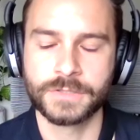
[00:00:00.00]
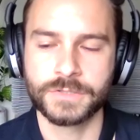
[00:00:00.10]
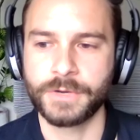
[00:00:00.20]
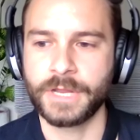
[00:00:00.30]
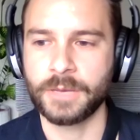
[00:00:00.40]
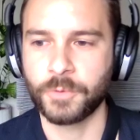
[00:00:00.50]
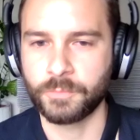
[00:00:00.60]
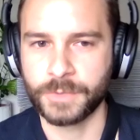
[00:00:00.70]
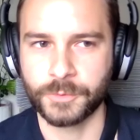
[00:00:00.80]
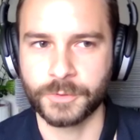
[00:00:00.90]
to
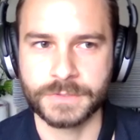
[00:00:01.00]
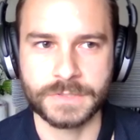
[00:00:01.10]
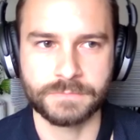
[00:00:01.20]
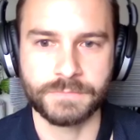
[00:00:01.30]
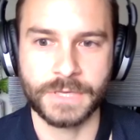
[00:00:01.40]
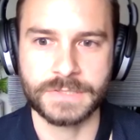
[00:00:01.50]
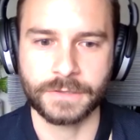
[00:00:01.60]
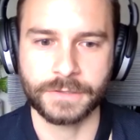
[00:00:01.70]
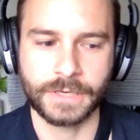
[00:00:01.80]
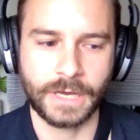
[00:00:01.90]
enable people to
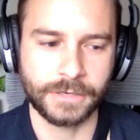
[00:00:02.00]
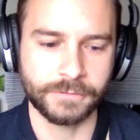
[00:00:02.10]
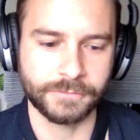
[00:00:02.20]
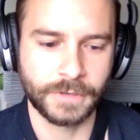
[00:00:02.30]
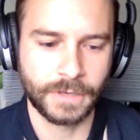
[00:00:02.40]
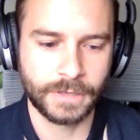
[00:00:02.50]
basically kind of